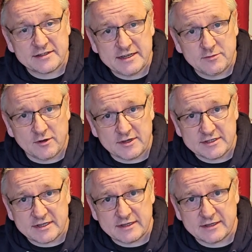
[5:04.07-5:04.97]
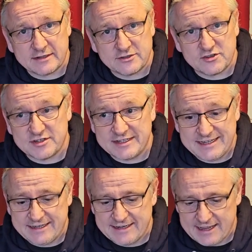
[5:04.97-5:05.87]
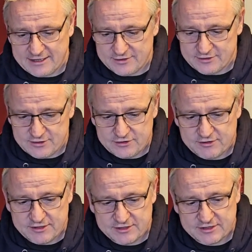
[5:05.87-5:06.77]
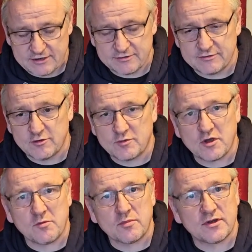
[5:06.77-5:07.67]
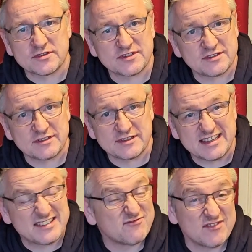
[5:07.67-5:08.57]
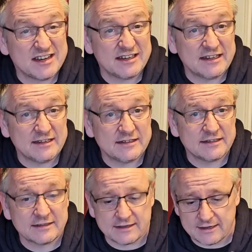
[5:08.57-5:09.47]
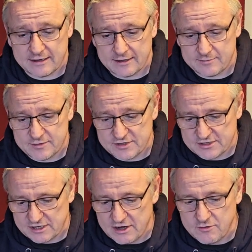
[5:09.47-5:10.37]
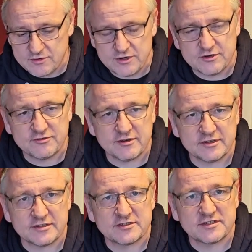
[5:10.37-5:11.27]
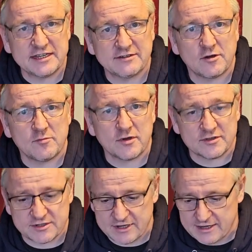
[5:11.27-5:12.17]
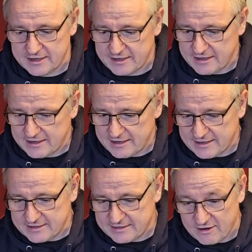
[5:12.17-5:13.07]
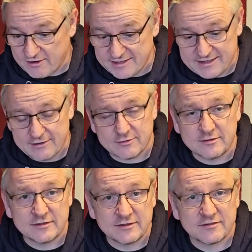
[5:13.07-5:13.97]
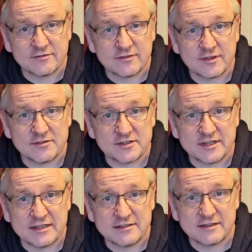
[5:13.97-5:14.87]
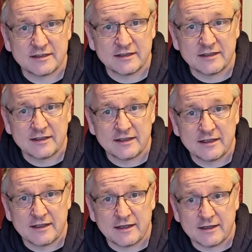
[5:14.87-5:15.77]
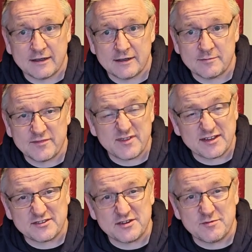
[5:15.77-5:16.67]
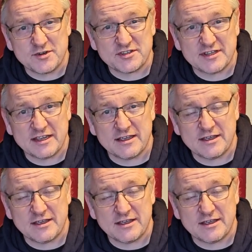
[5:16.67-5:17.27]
seed-wise doesn't need any other nutrients, so normal compost isn't really needed. Just a low nutrient seed compost is ideal for those seeds. If you add too much